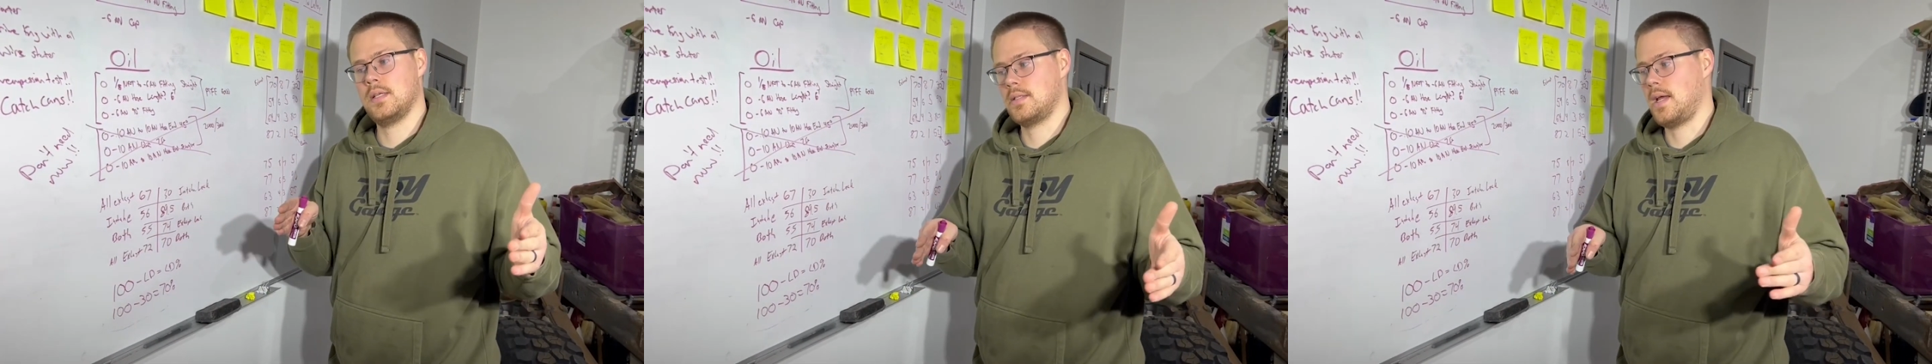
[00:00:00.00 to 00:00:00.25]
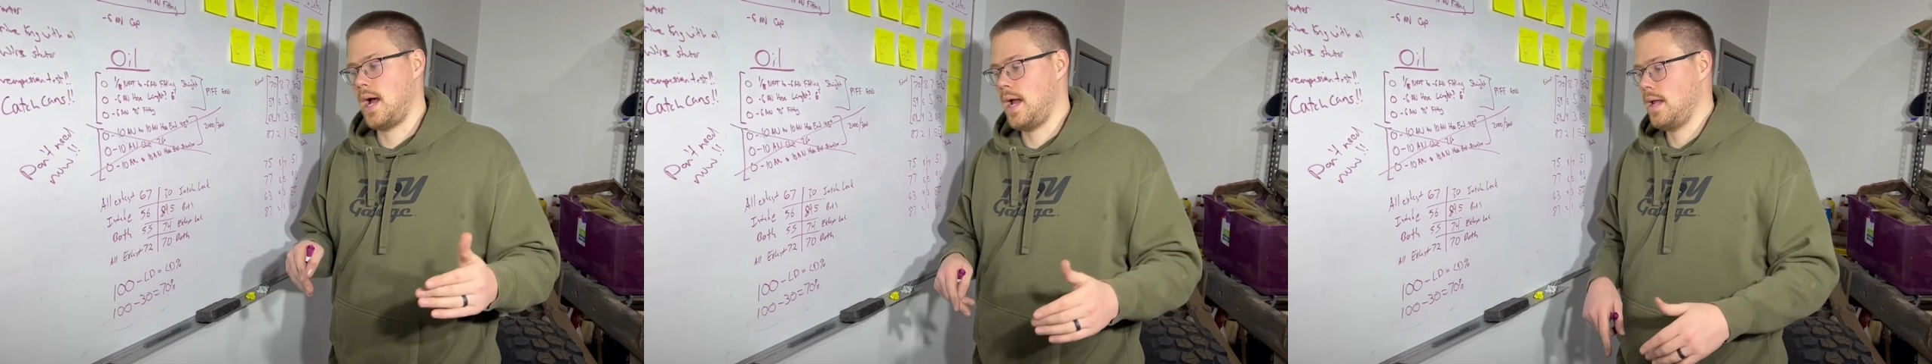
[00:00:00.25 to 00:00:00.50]

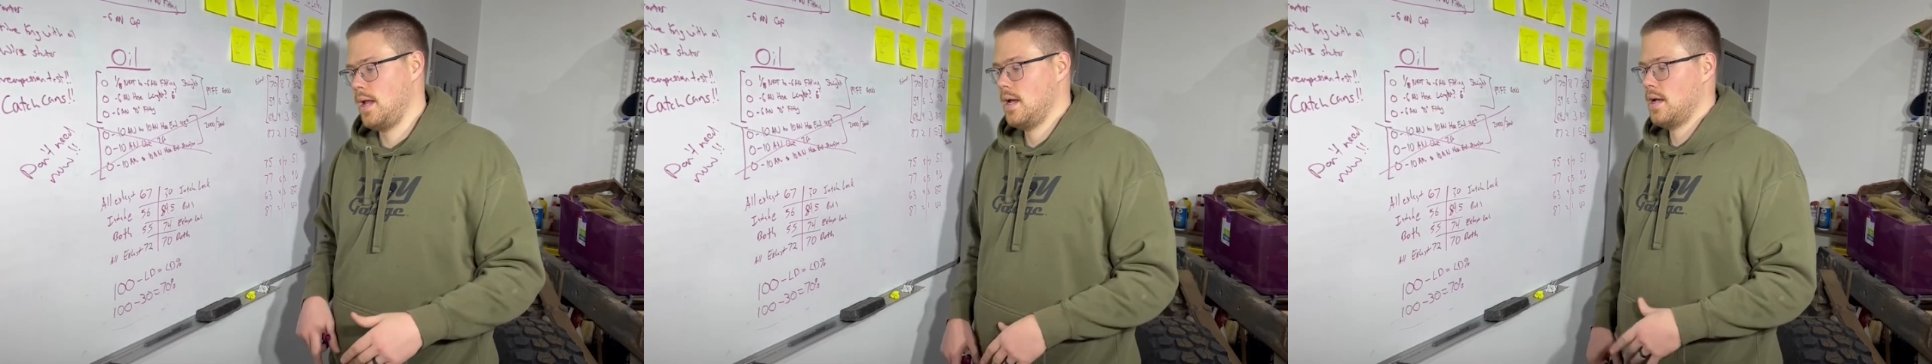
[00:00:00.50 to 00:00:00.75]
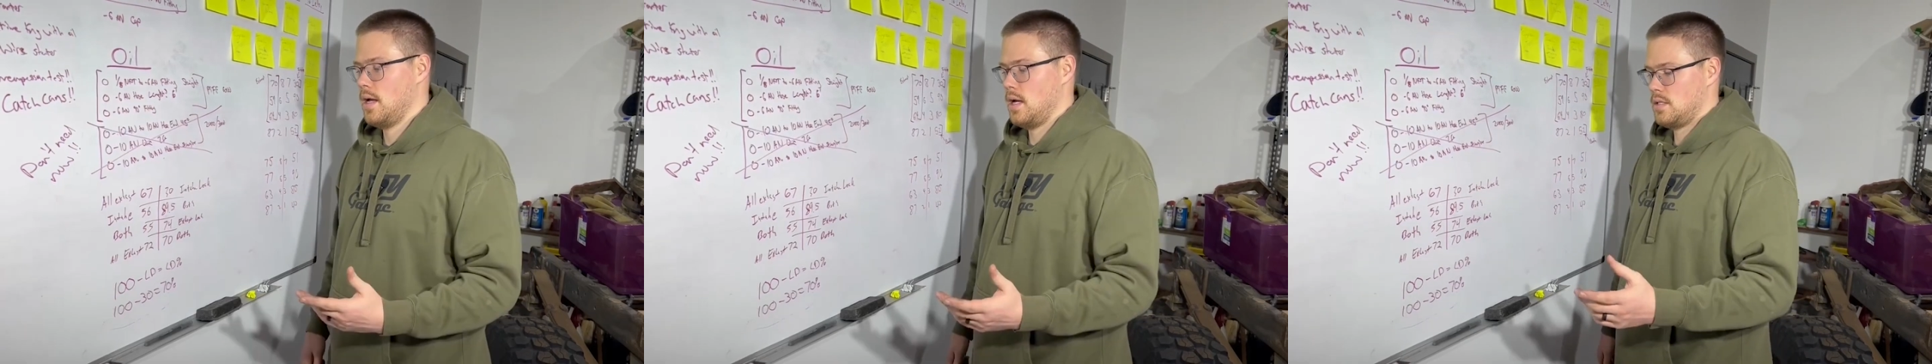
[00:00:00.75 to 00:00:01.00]
psi,
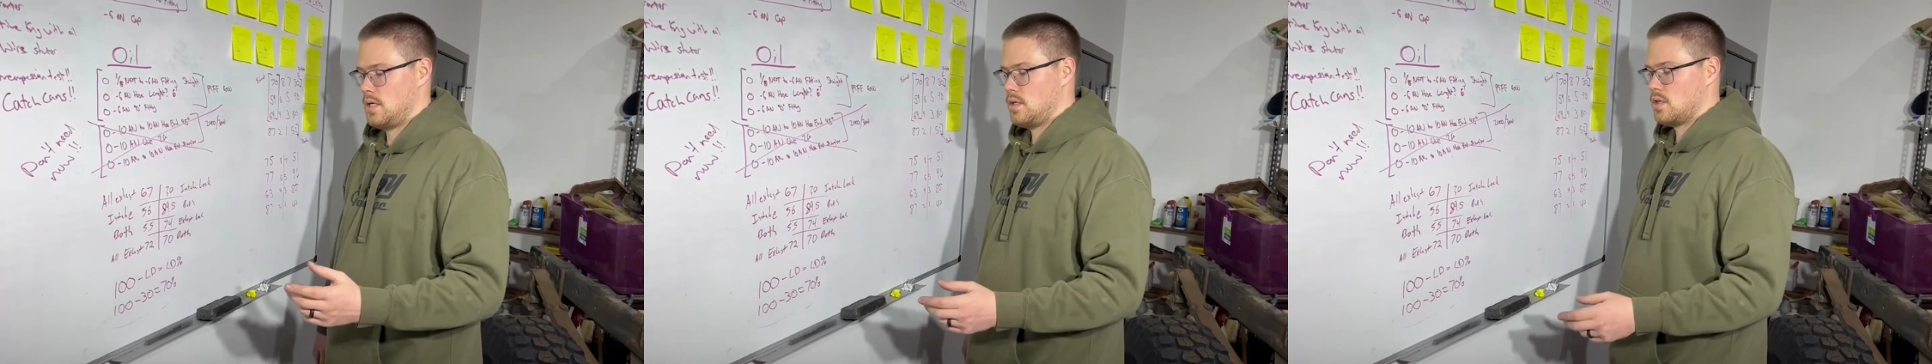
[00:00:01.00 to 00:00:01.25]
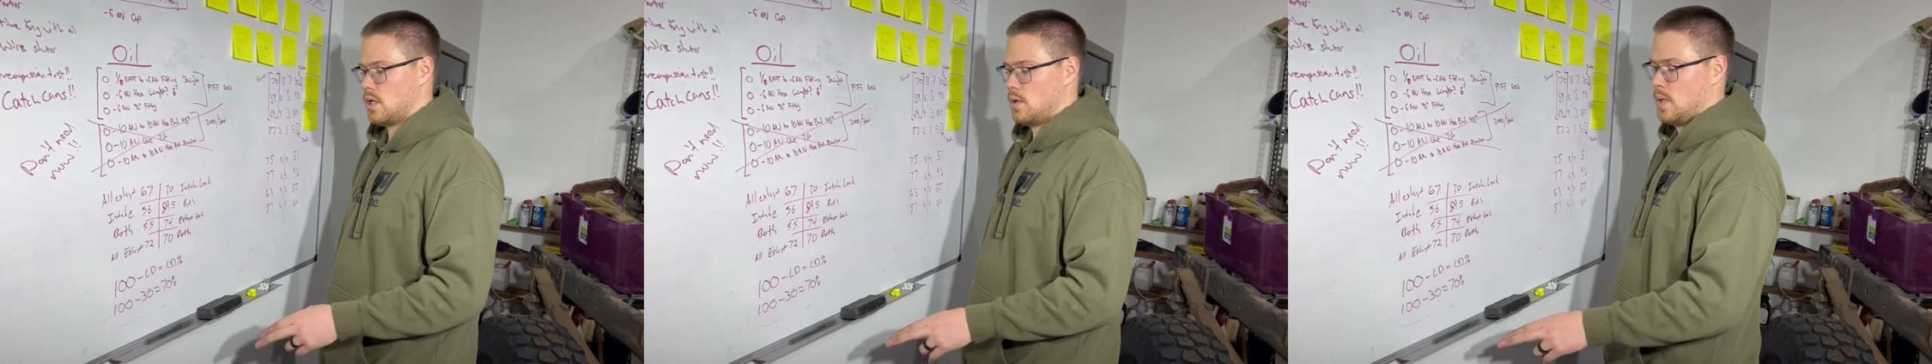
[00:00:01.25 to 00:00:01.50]

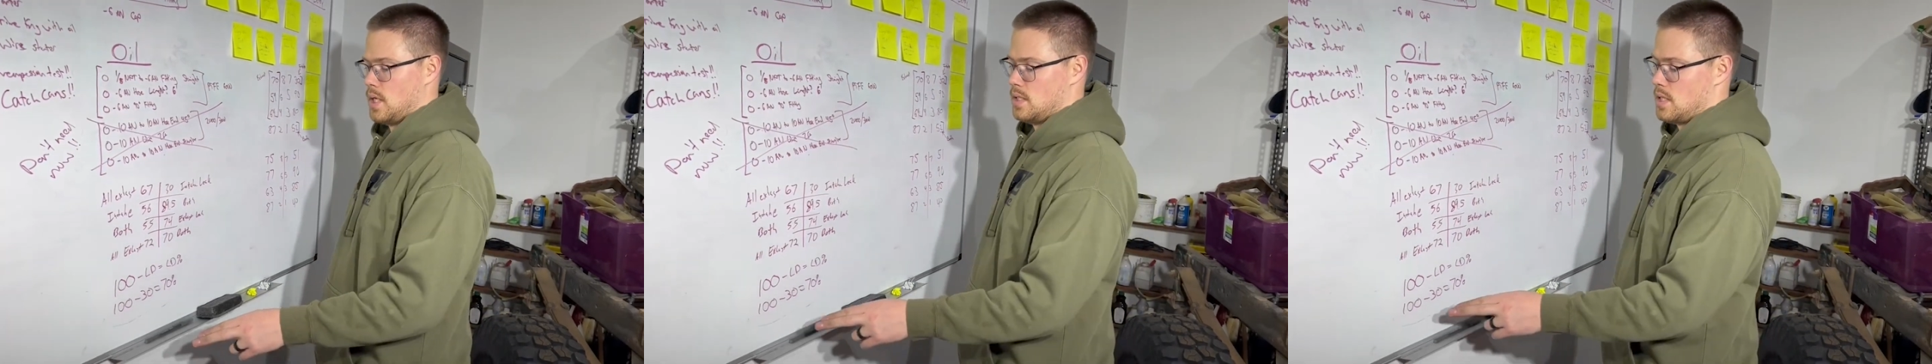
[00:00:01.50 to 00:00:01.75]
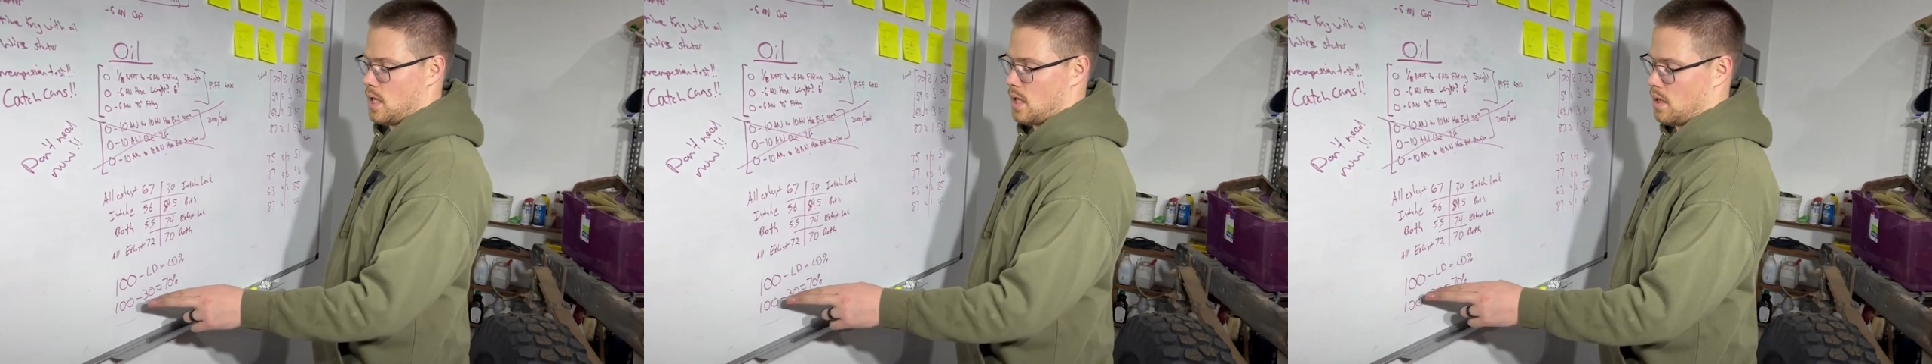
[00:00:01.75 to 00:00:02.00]
essentially we can take